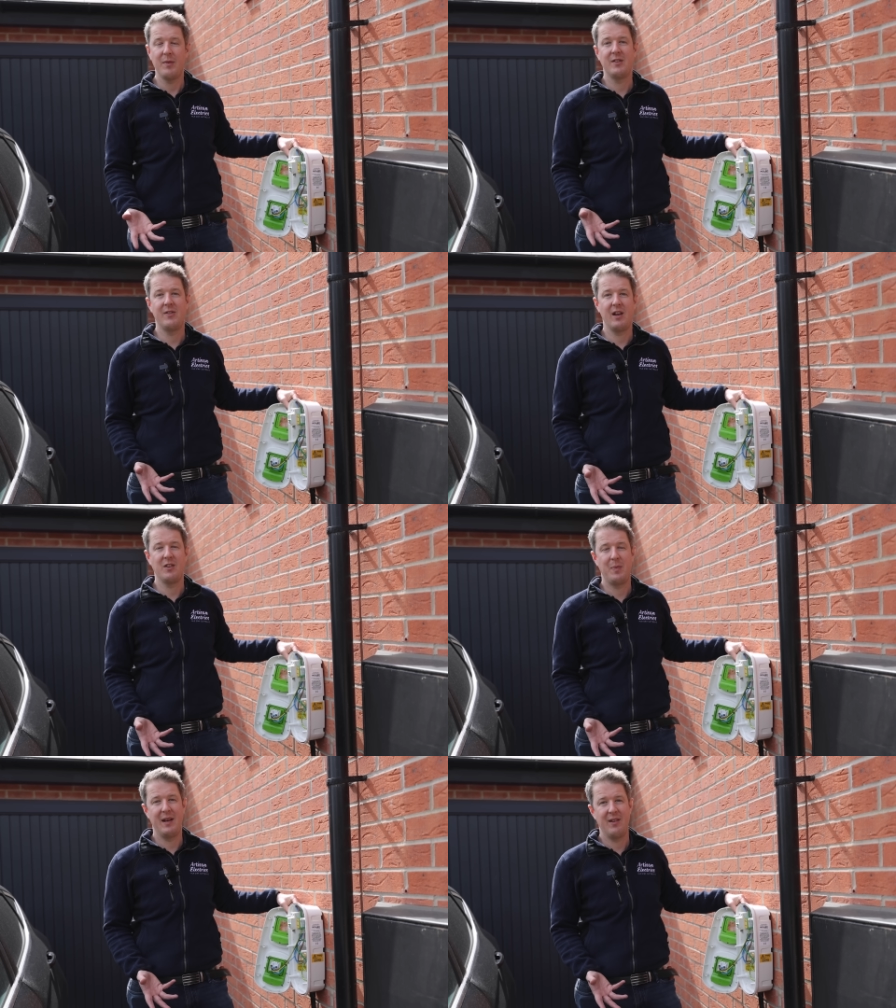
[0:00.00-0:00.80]
this video
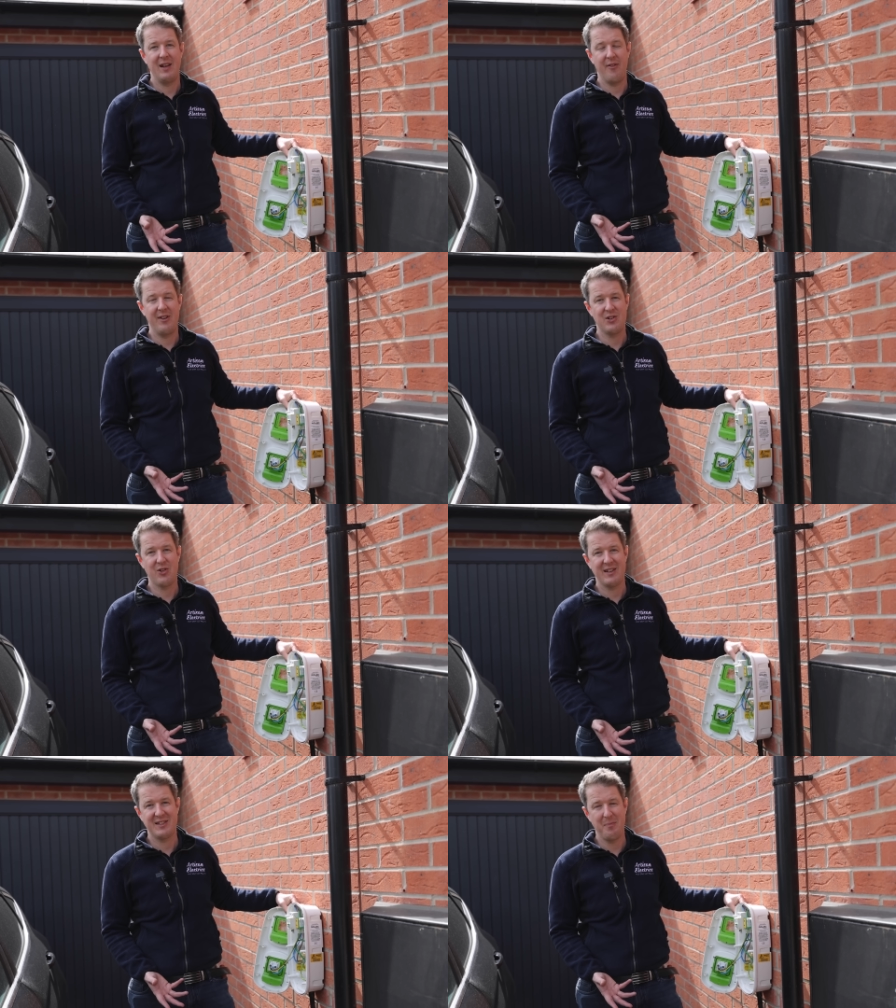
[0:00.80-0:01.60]
has been of
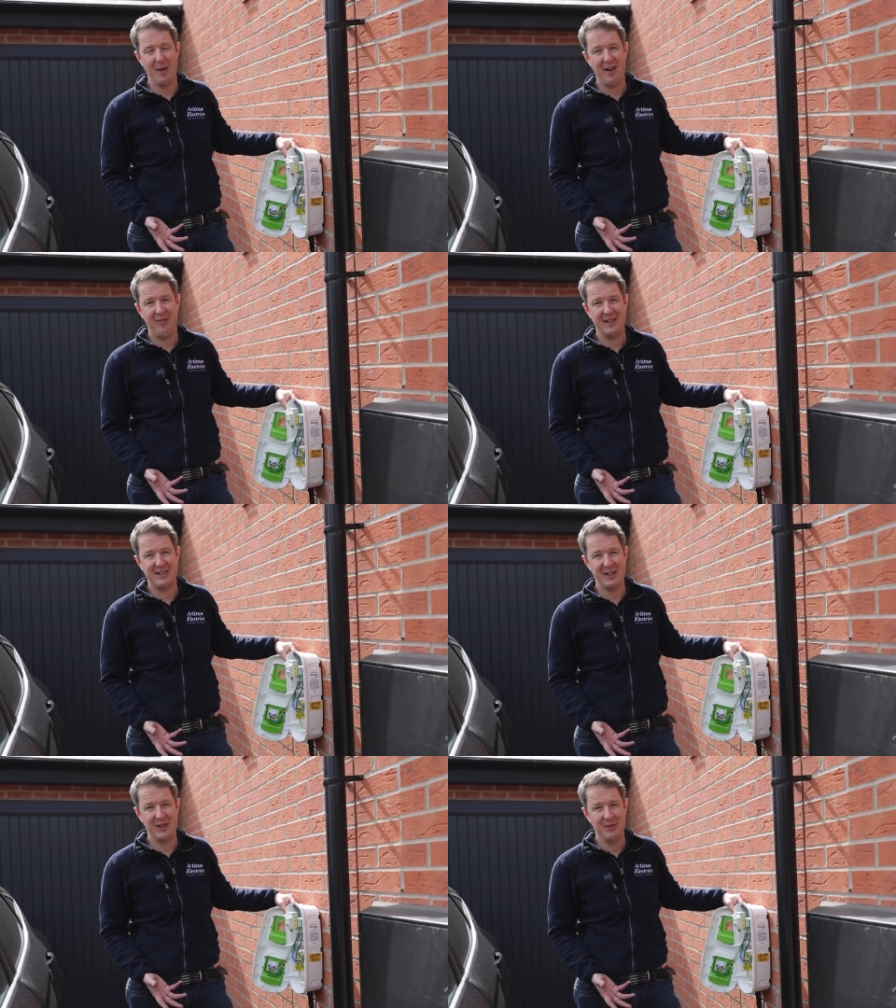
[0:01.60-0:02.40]
interest and benefit
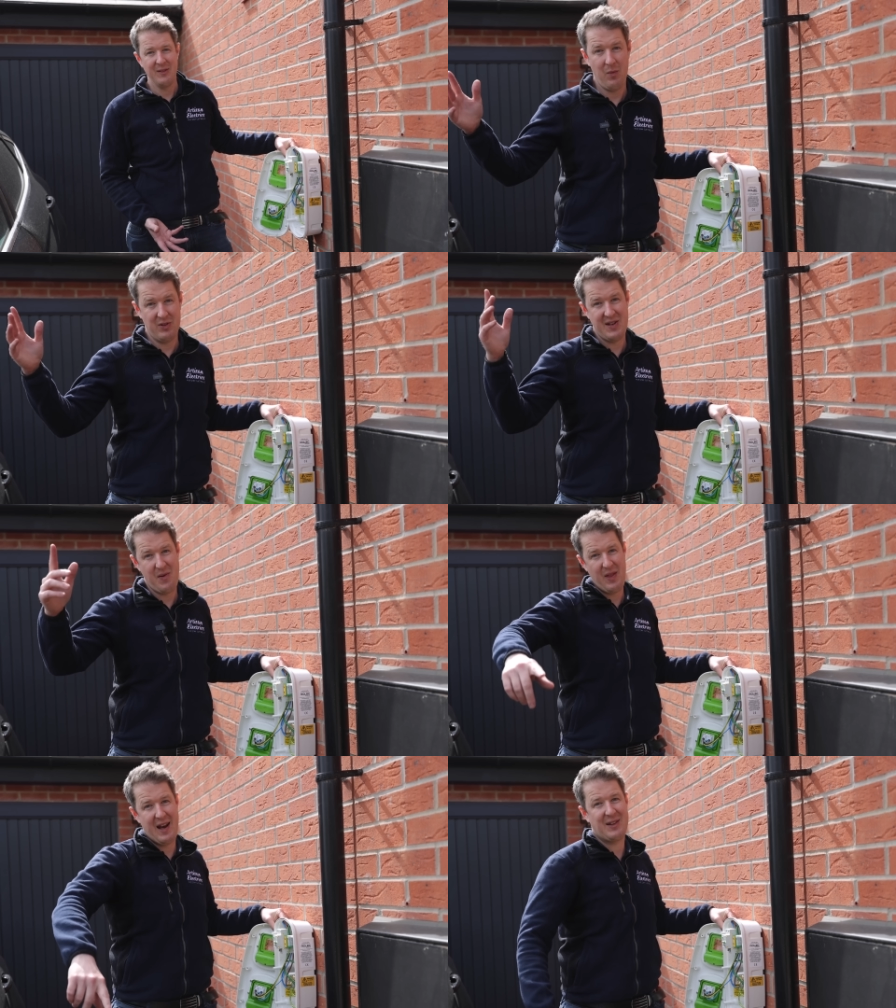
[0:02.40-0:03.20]
to you, and we'll see
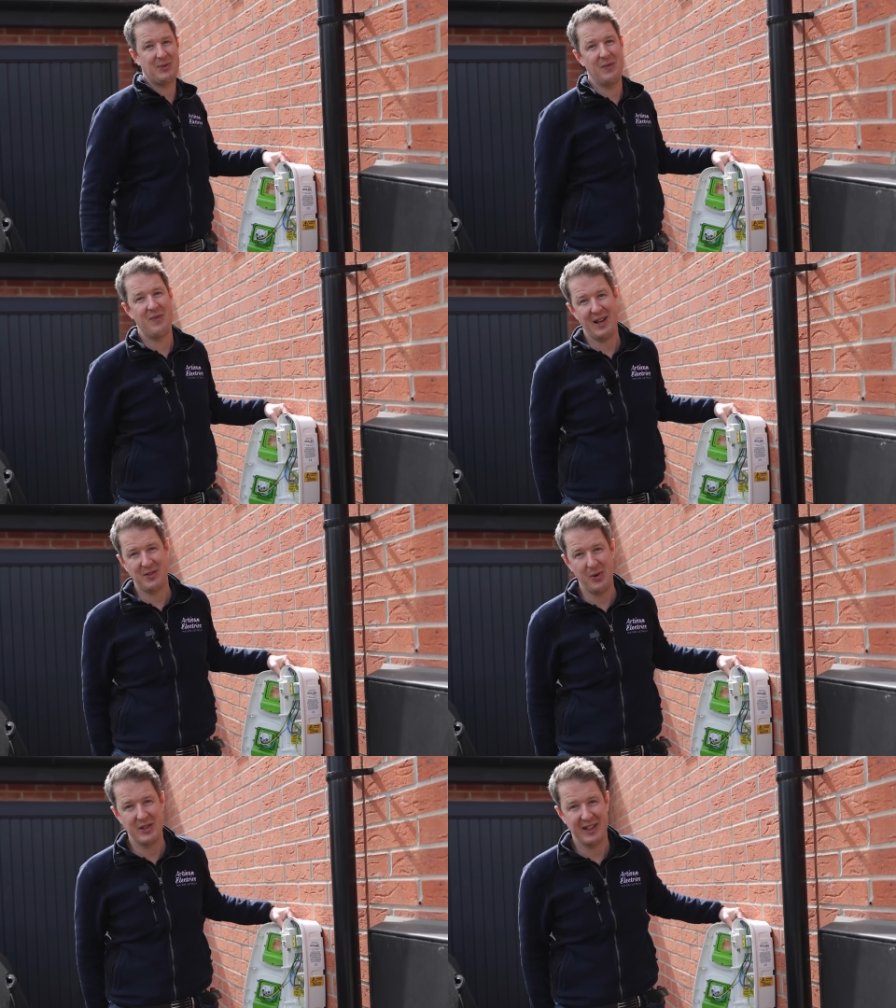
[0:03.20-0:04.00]
you on the next one.
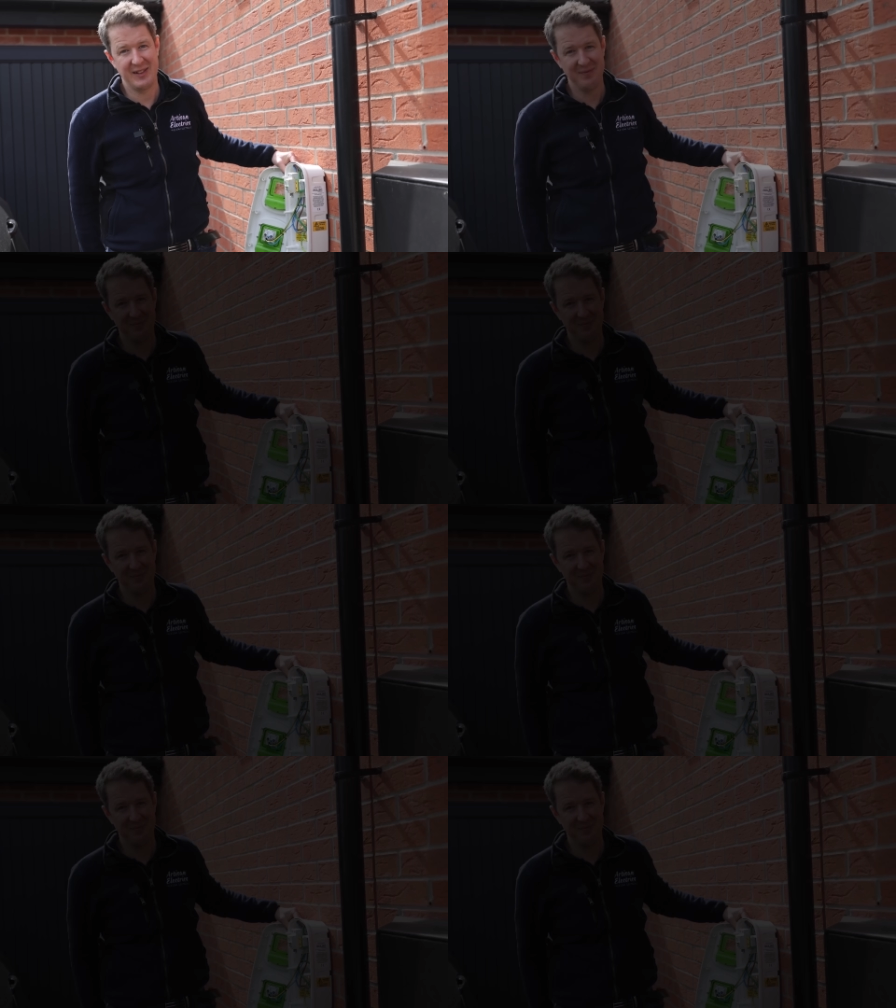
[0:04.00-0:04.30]
Thanks for watching.